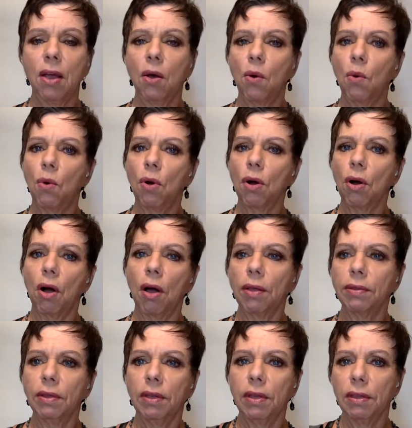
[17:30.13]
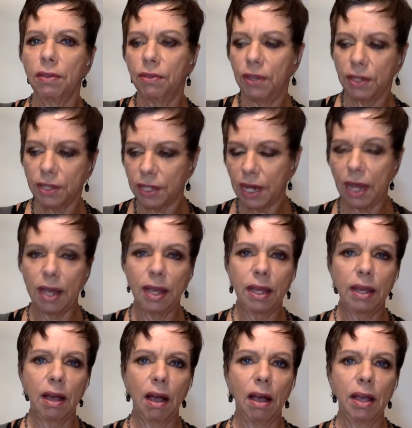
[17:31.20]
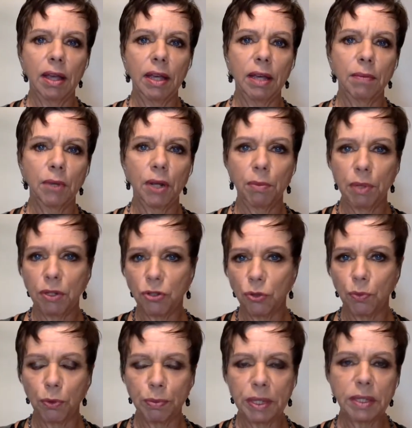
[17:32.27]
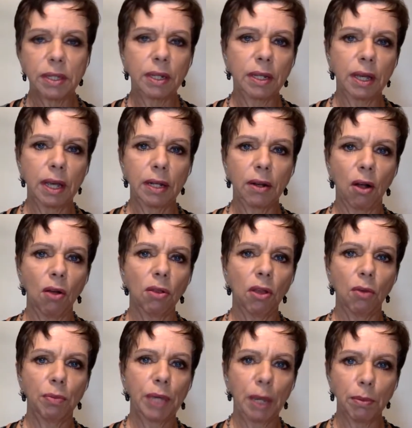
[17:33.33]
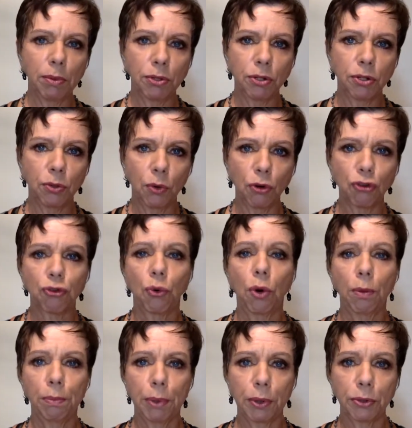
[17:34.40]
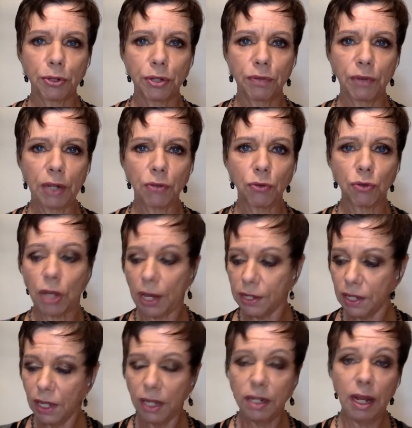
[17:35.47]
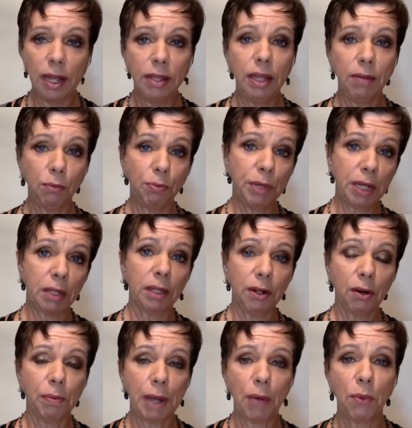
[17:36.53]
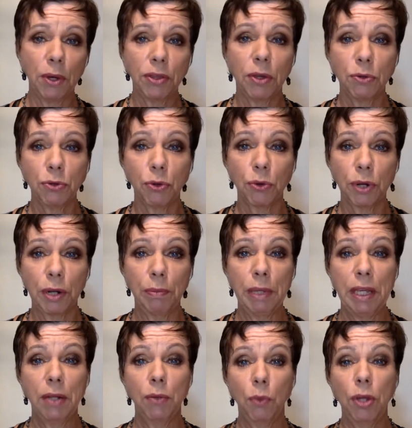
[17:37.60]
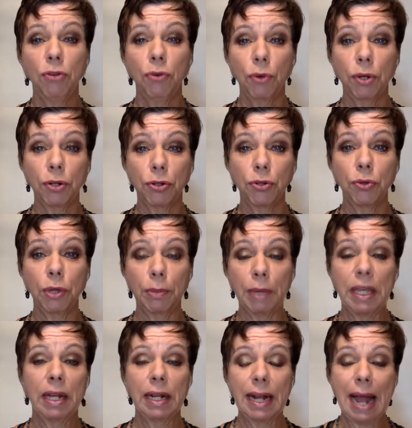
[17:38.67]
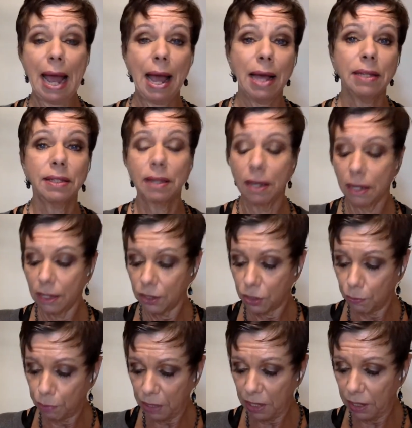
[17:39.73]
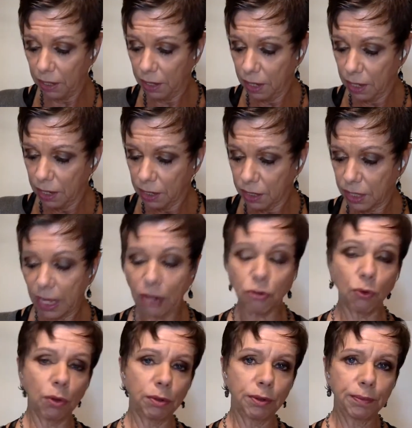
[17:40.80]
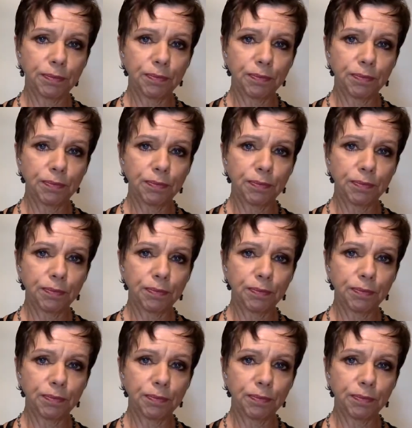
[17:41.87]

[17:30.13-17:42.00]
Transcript: Or on this day, I am going to be super busy and all I'll be able to do are short bursts of exercise. And then be clear about what those are going to be and when you're going to do them. Again, it has to be scheduled.